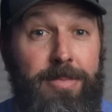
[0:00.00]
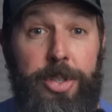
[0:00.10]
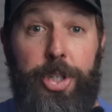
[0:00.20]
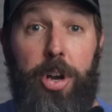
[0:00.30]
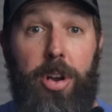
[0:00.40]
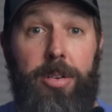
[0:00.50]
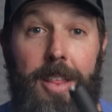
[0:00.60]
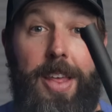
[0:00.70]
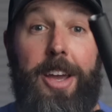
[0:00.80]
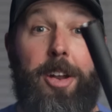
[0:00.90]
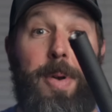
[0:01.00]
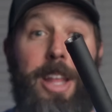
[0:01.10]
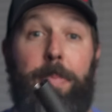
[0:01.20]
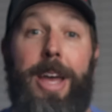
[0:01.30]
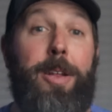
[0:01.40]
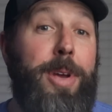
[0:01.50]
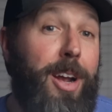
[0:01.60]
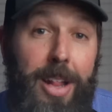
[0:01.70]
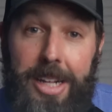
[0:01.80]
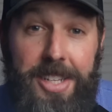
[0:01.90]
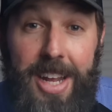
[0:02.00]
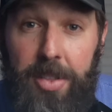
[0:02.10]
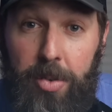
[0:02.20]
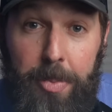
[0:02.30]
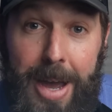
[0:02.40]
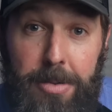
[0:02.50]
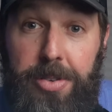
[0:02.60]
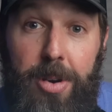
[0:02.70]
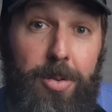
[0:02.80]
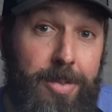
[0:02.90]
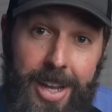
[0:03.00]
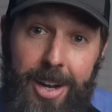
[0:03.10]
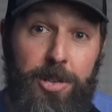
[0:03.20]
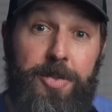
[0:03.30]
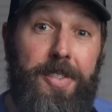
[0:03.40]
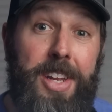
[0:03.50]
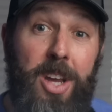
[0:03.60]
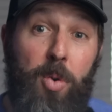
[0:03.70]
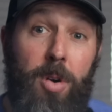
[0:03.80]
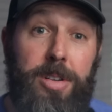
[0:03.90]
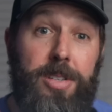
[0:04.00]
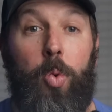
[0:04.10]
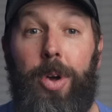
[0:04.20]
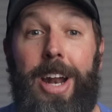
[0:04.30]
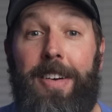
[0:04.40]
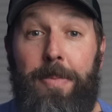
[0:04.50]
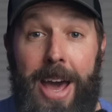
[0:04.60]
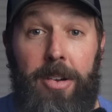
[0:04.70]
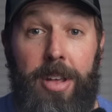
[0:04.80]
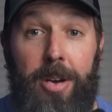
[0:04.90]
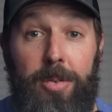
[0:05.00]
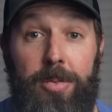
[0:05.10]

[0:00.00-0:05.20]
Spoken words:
Sure, they could have made the pan bigger like the 7.3 Power Stroke. It holds 15 quarts. Would it have mattered though?